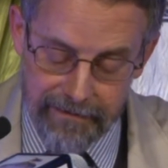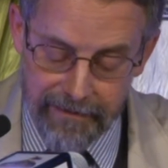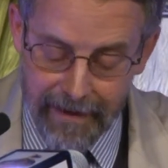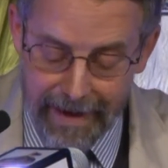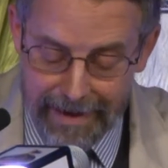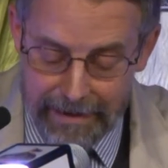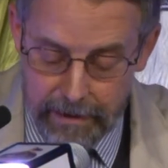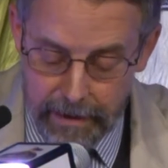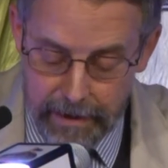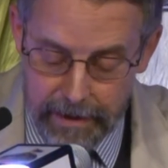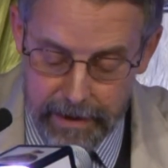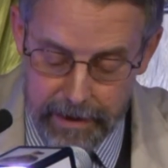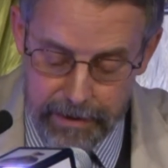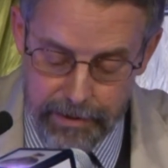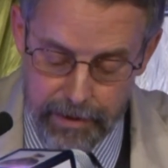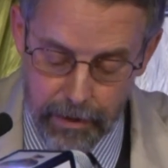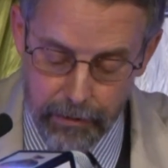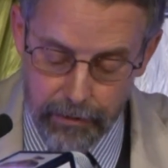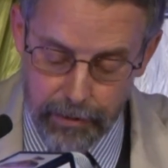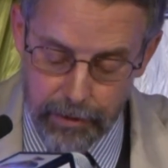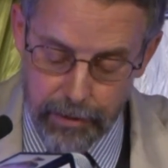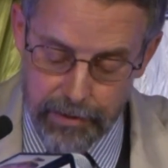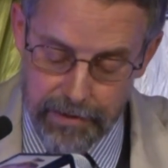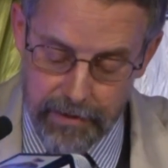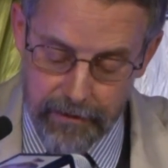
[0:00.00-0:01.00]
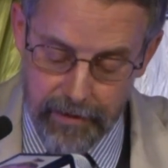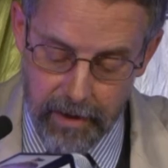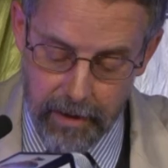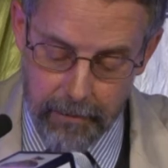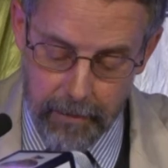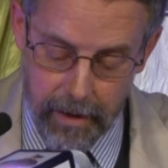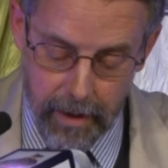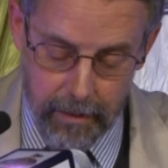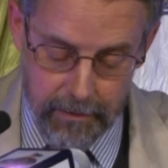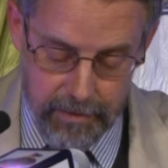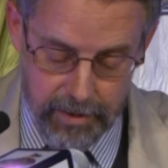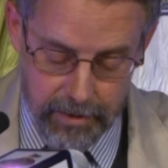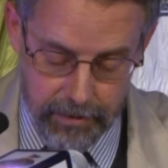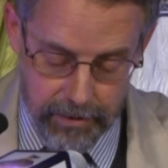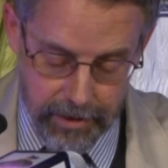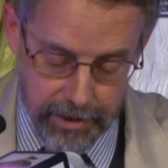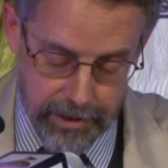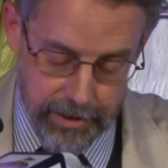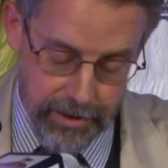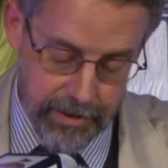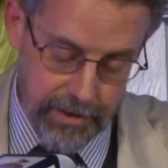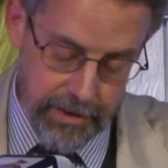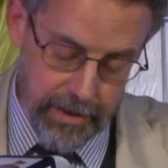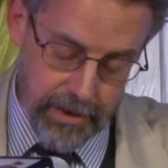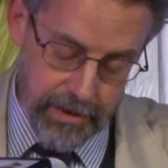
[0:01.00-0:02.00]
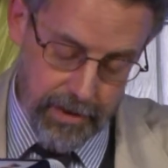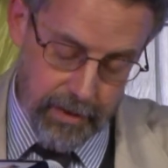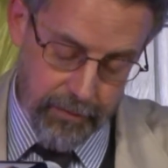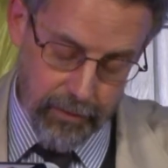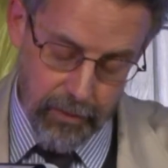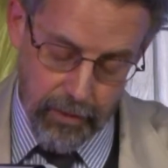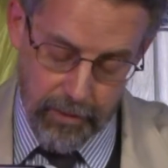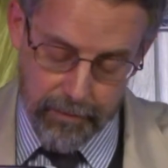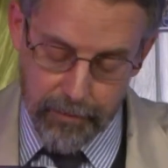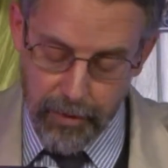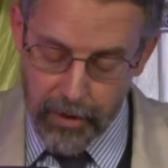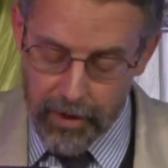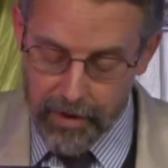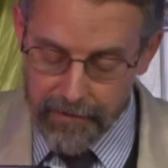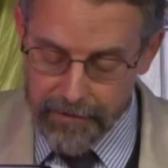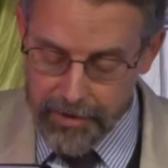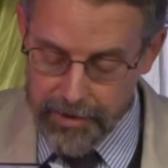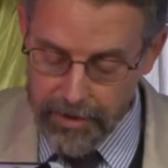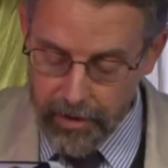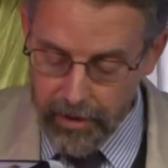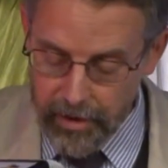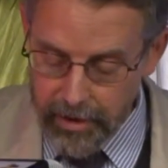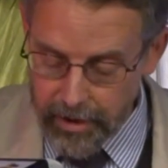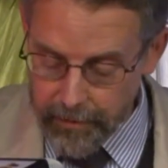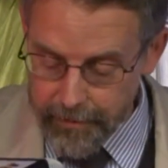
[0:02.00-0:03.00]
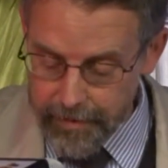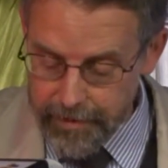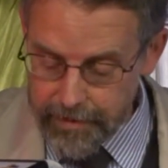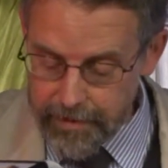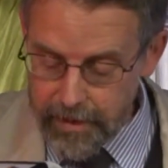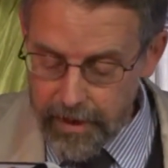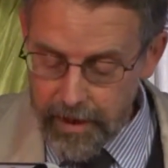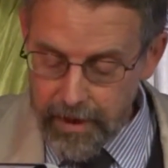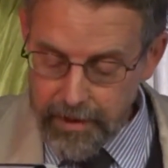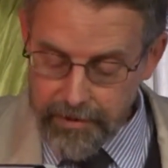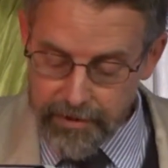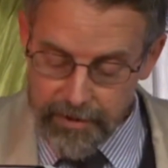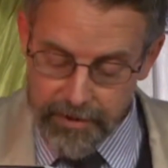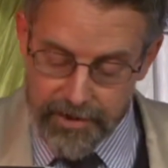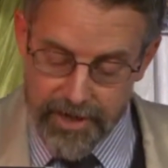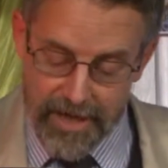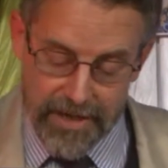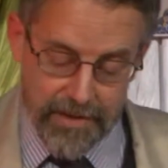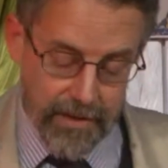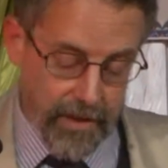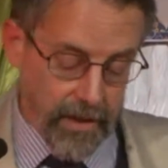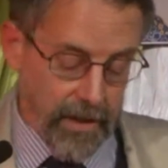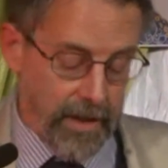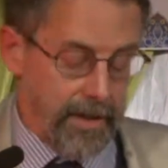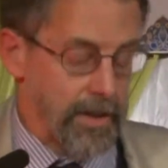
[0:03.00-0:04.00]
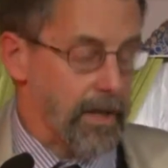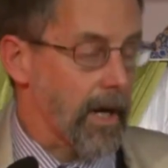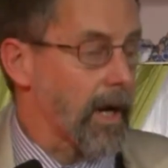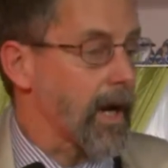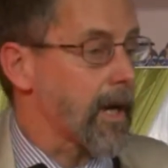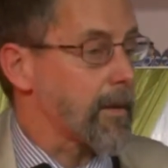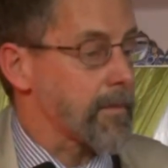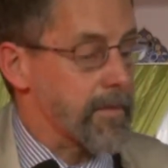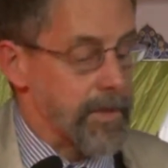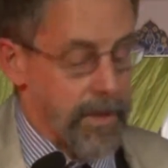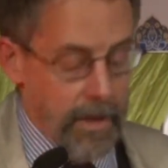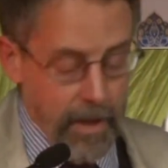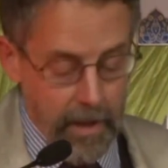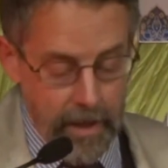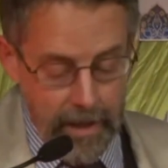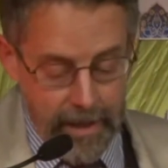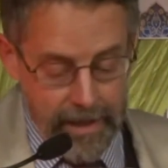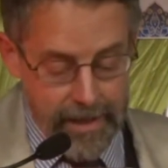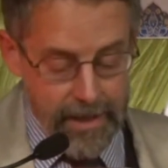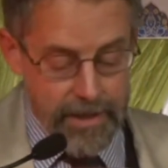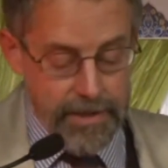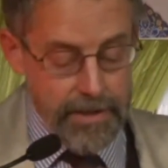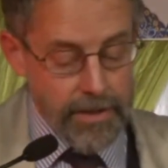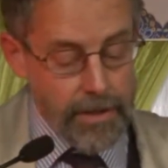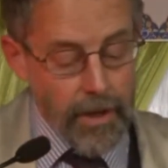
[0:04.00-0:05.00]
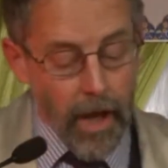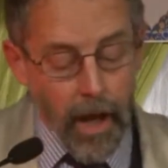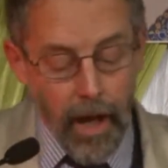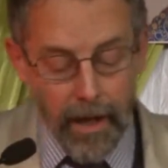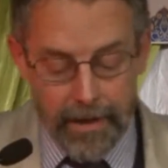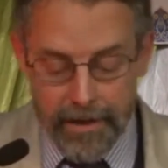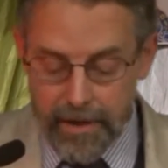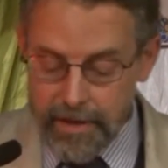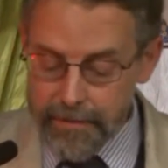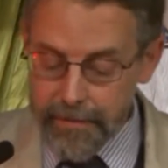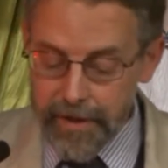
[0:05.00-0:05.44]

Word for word: Finally, his own use of the Imam's traditions to support part of his arguments suggests that at times he is not,